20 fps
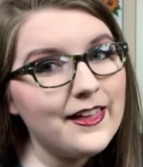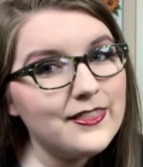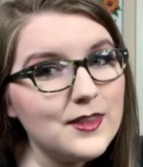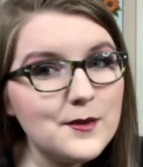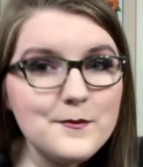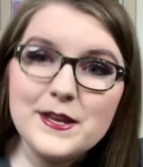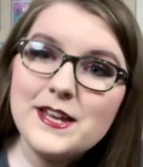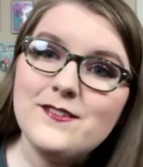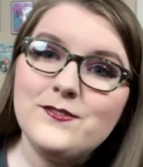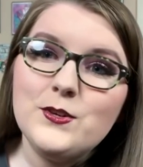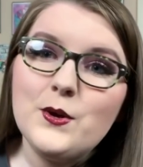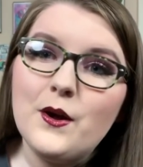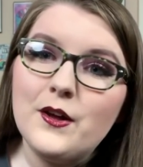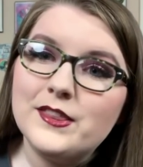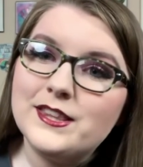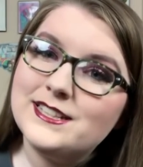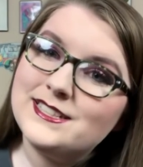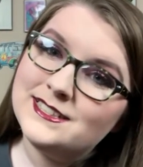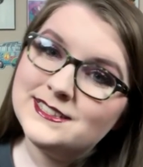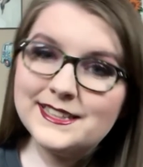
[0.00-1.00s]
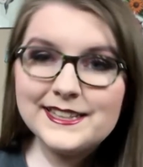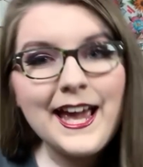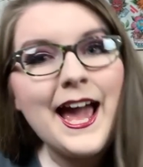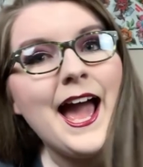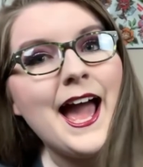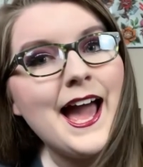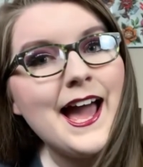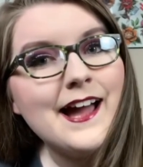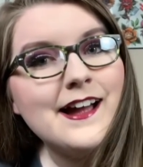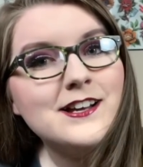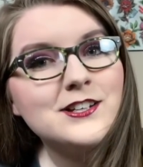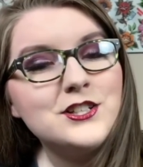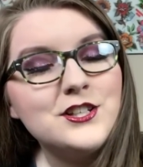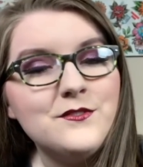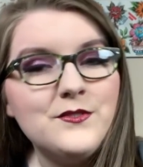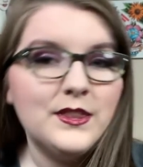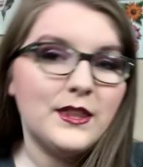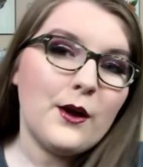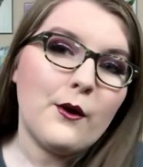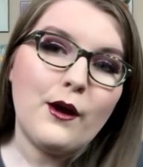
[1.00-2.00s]
let me give you all this cash,
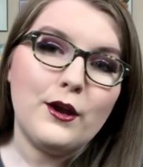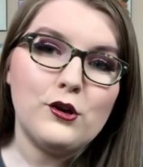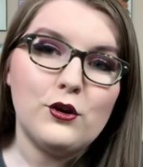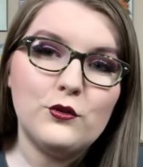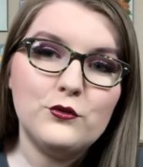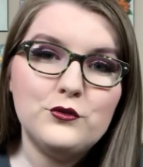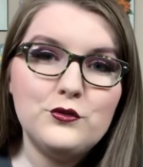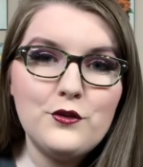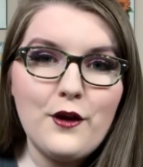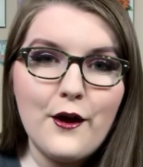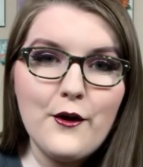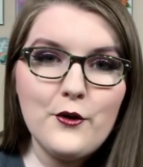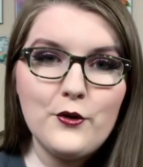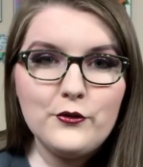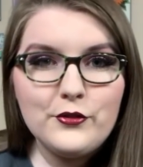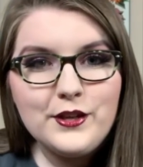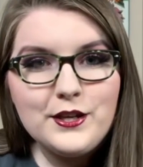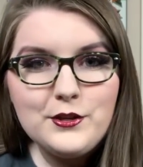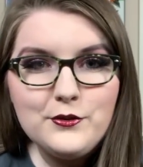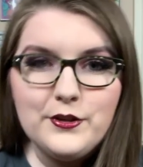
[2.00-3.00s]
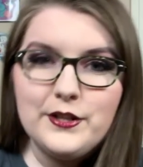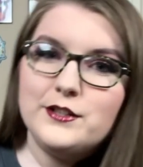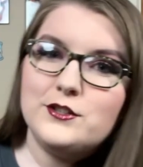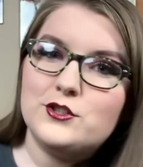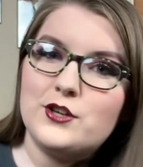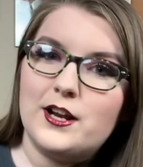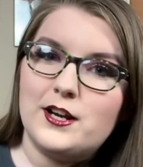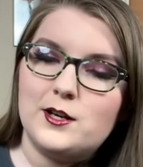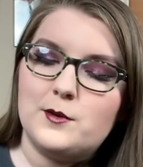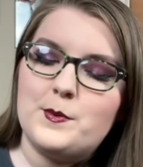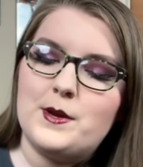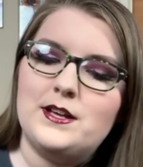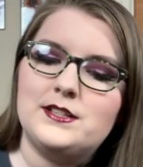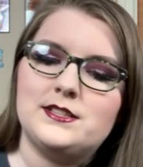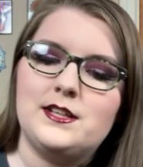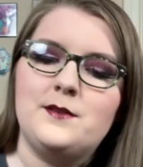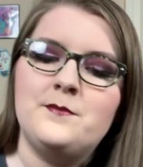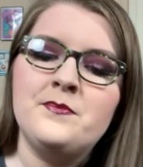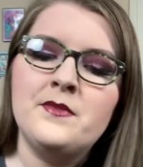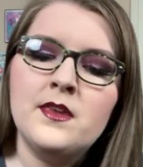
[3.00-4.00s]
even though I don't know that you didn't try to
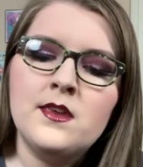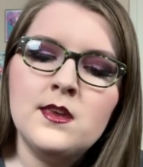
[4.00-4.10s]
deposit.